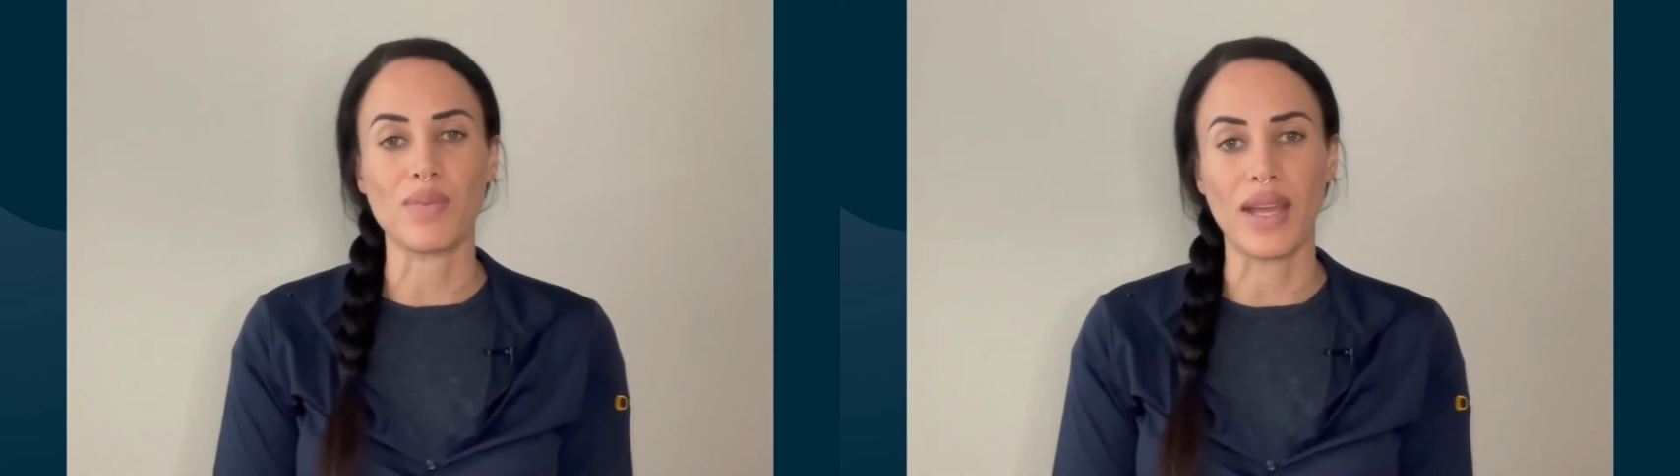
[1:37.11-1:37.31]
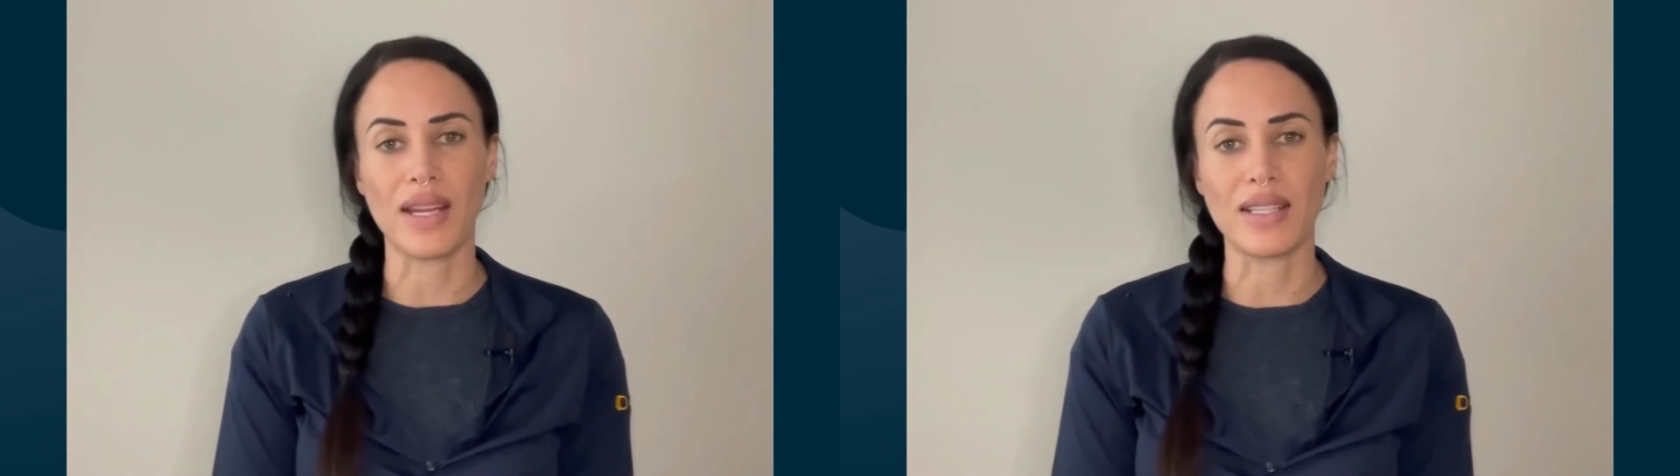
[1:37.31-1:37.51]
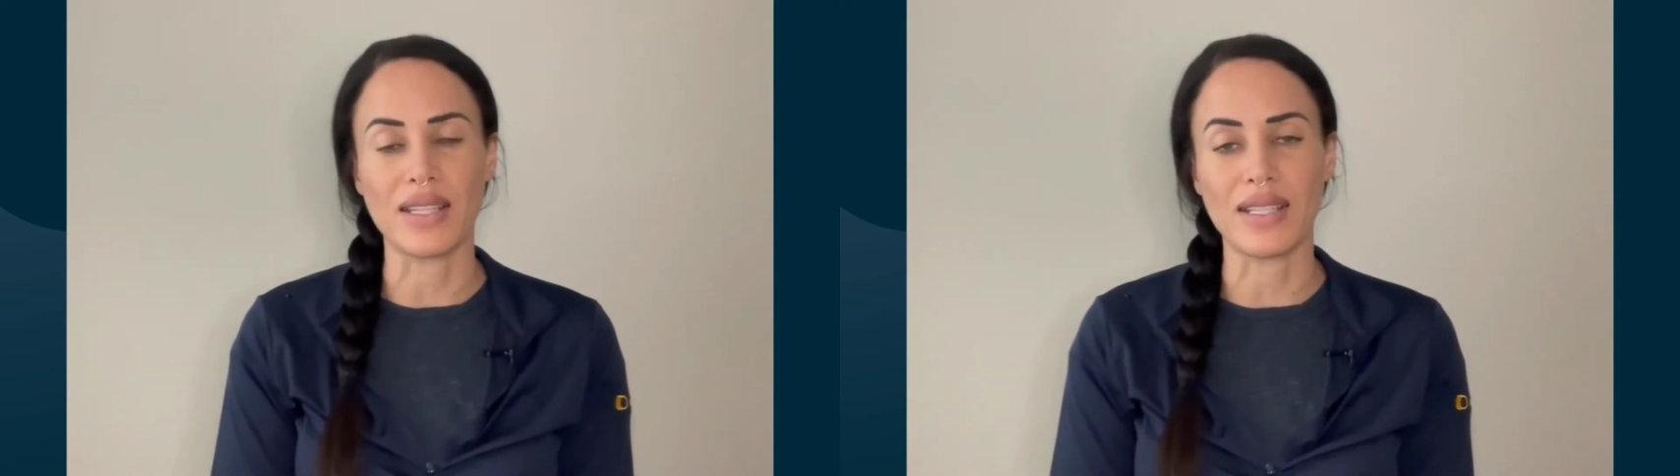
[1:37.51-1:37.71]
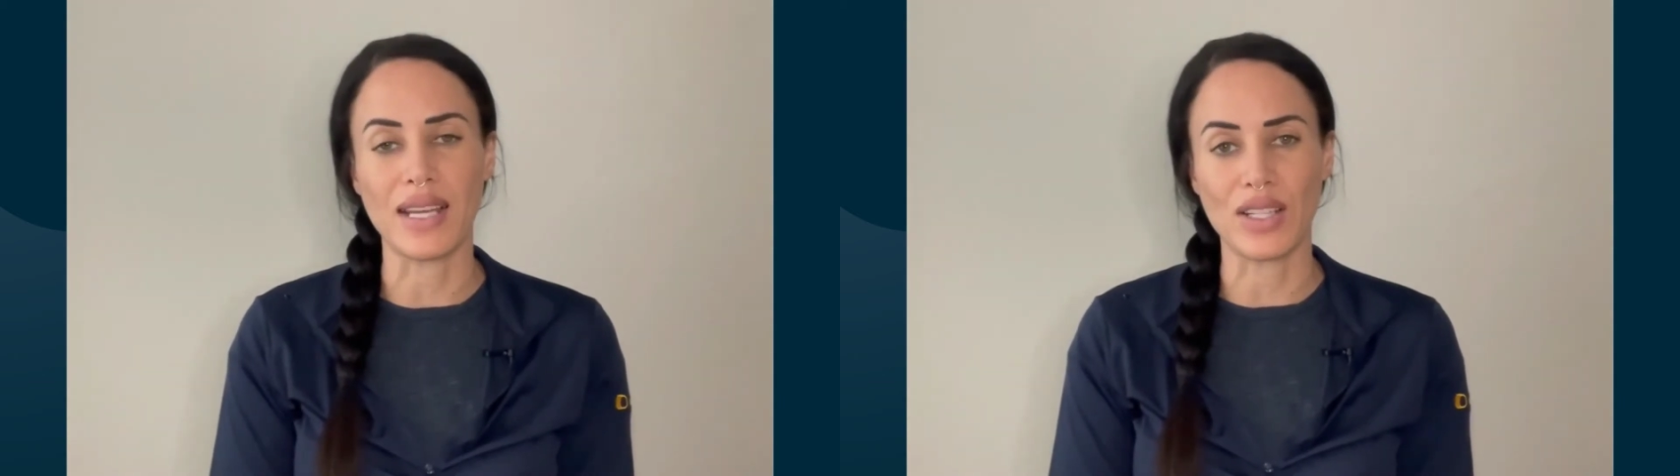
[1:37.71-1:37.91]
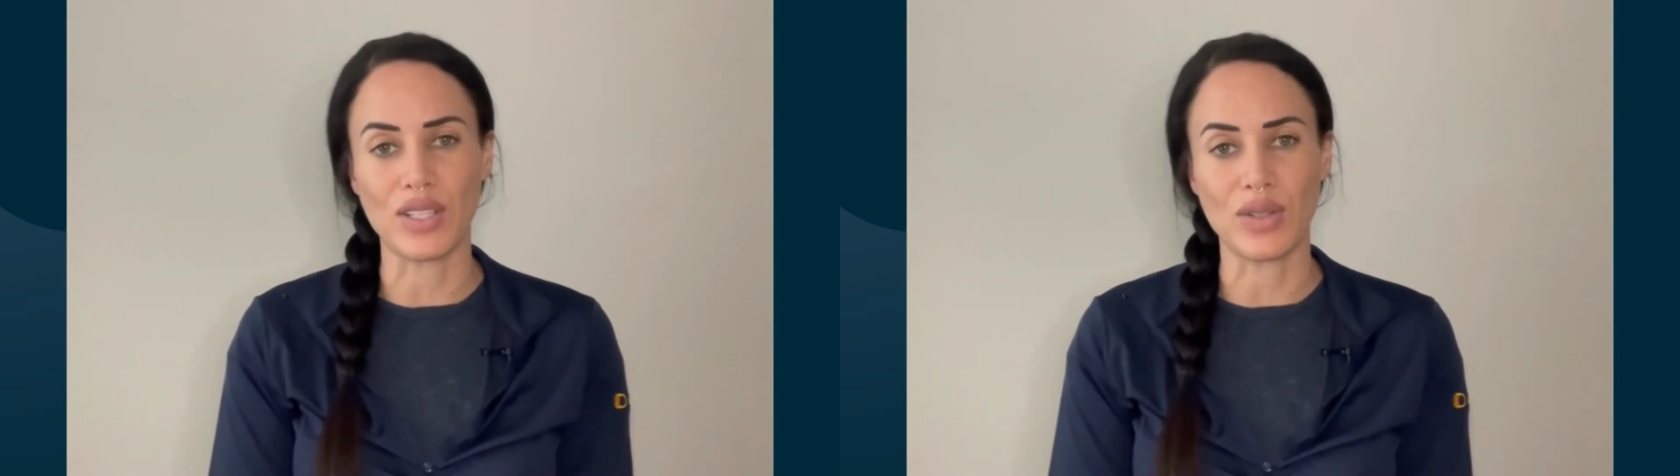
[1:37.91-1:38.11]
page that
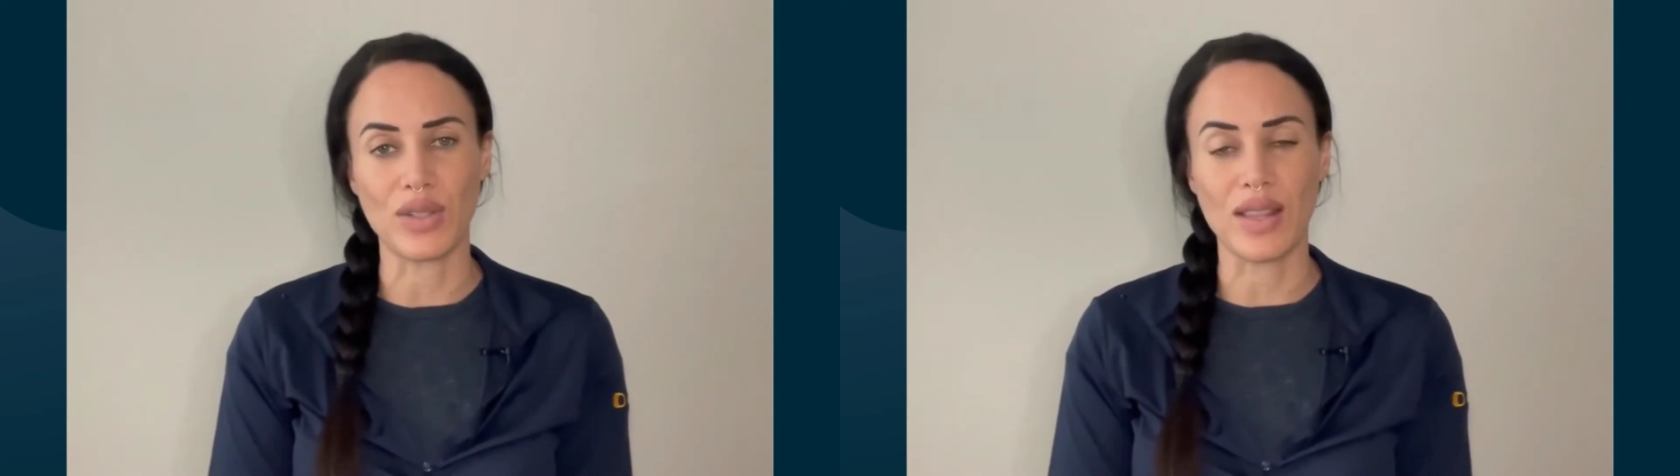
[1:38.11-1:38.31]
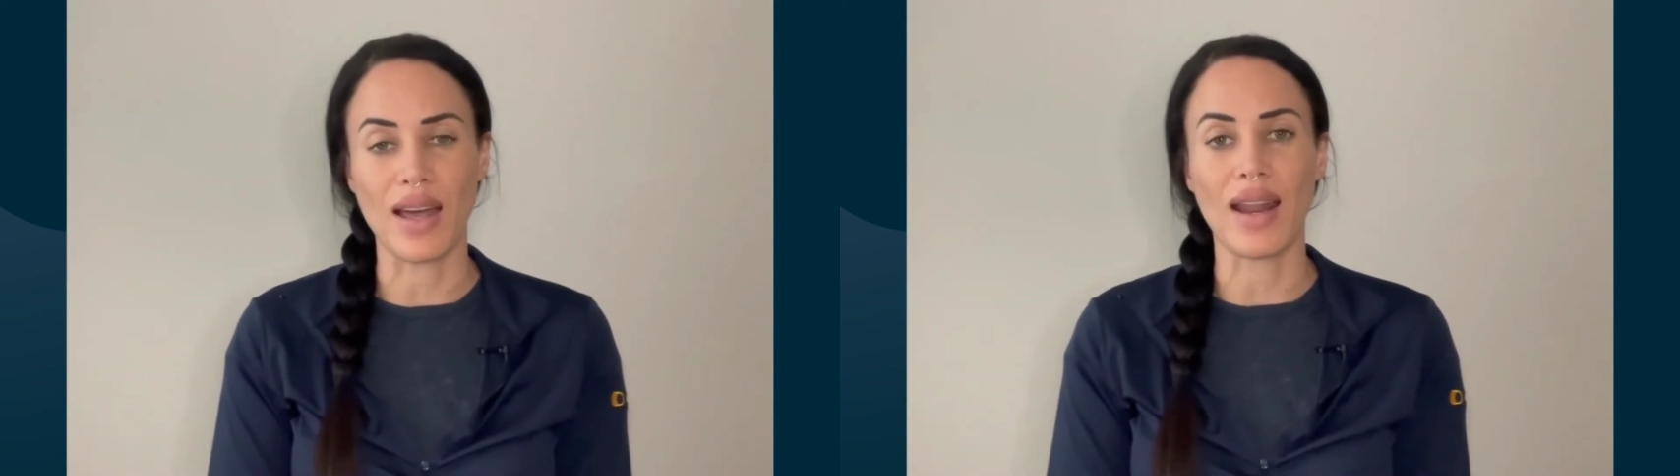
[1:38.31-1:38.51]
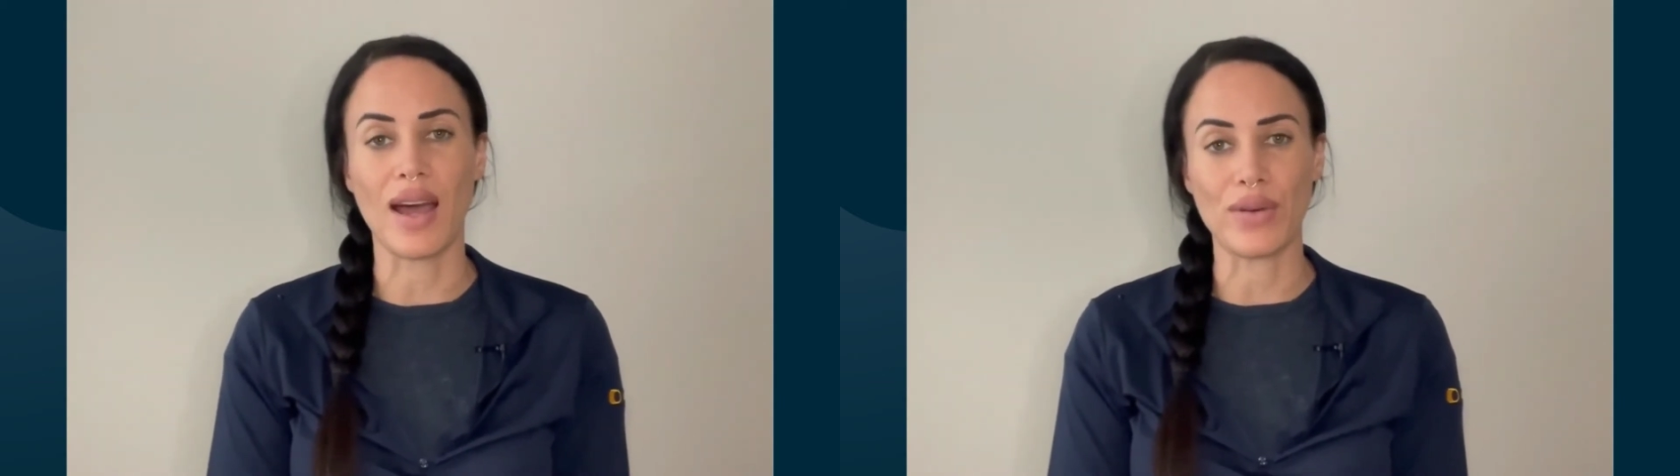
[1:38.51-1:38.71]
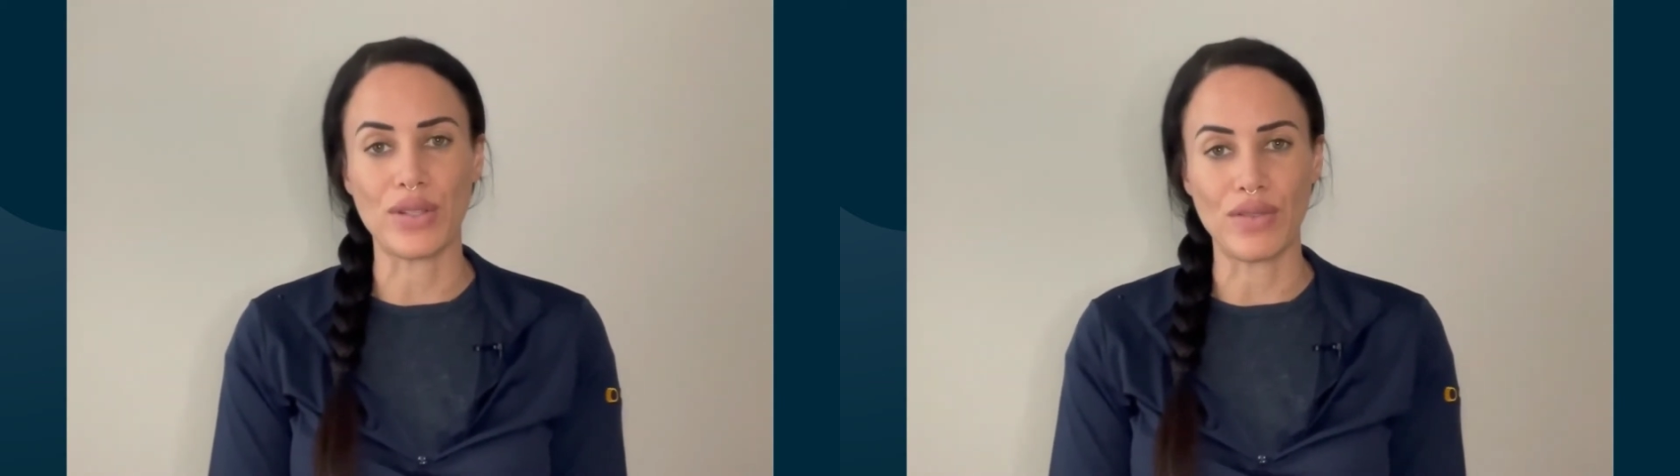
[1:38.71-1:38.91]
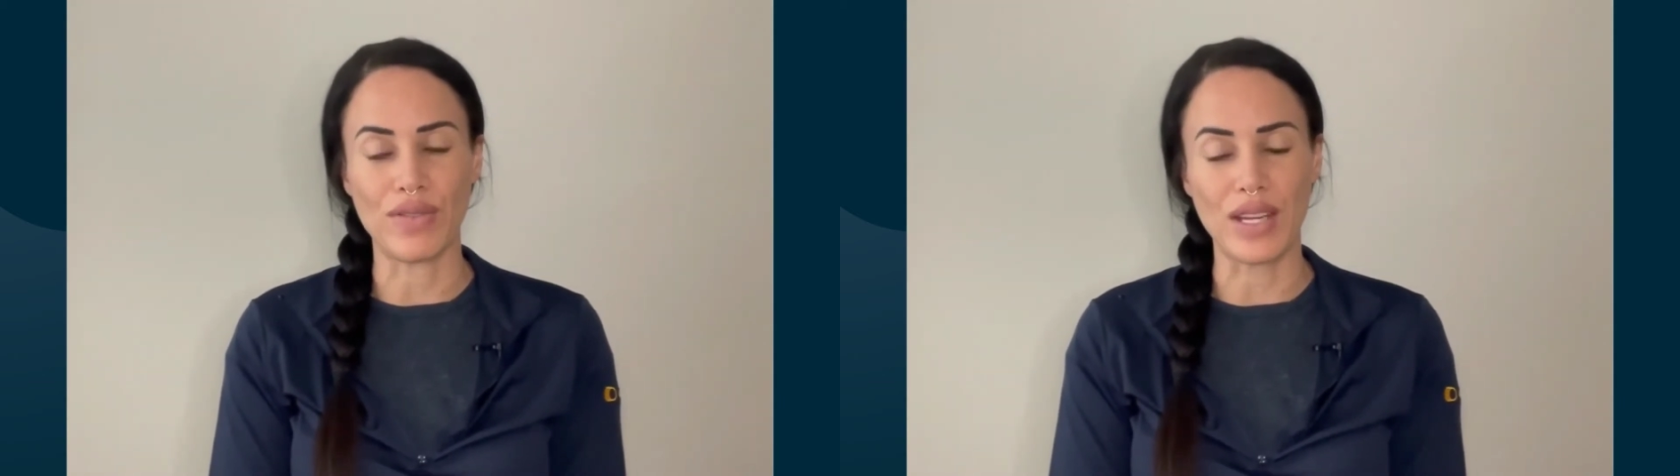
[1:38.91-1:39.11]
takes you to that
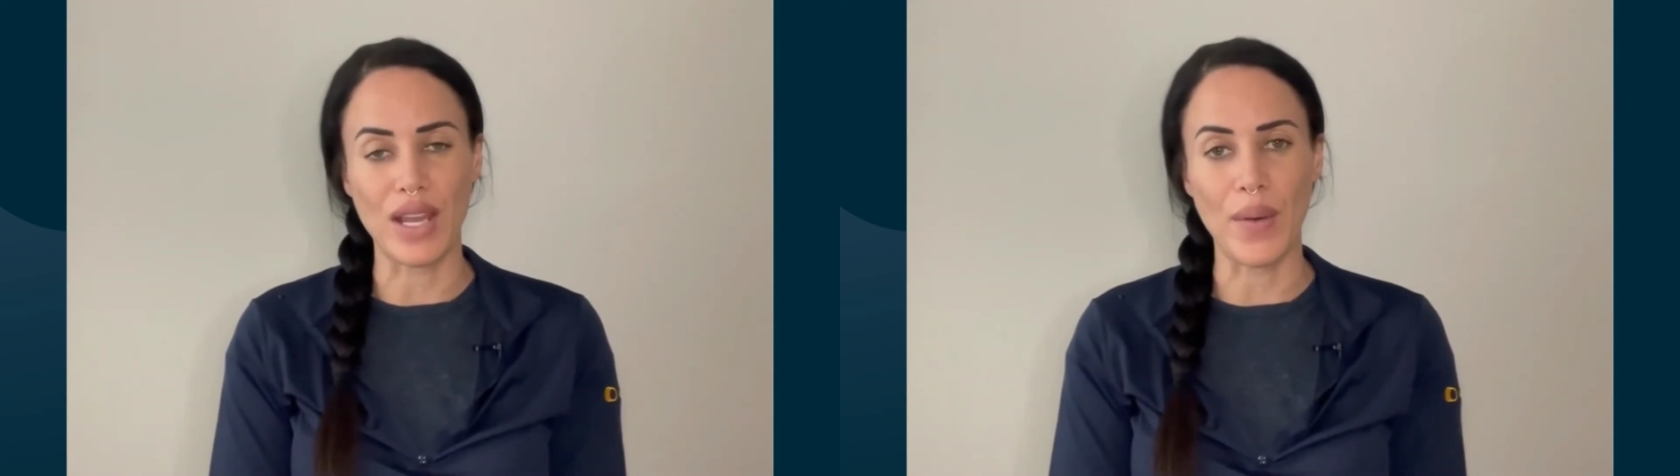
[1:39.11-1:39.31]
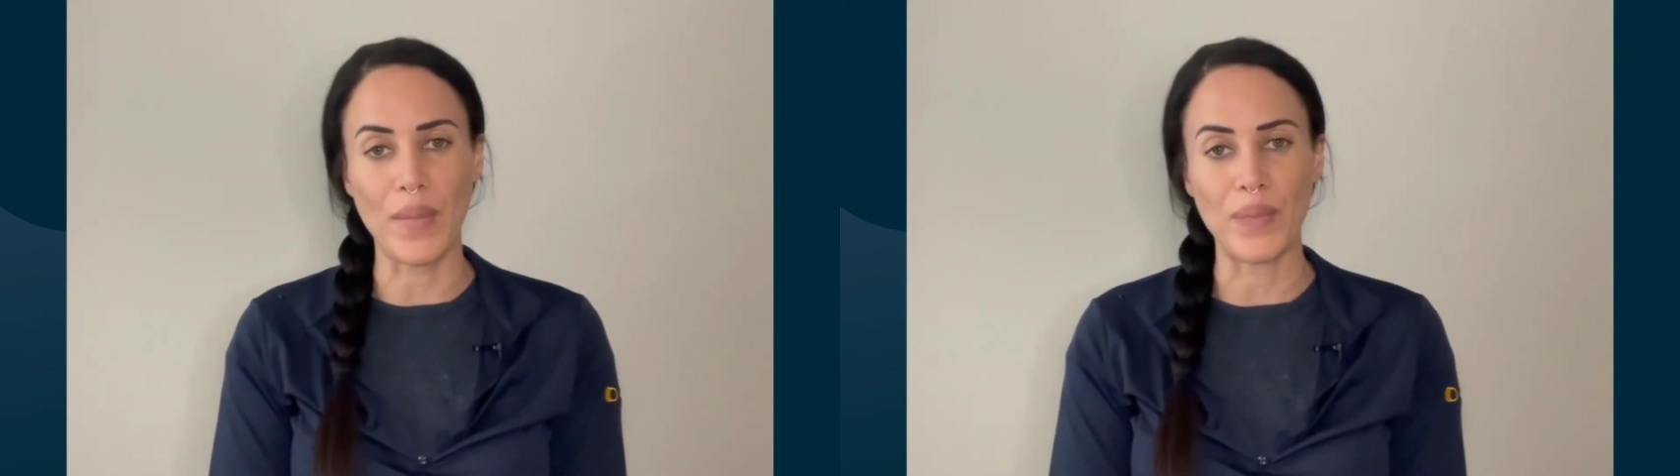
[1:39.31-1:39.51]
how-to video.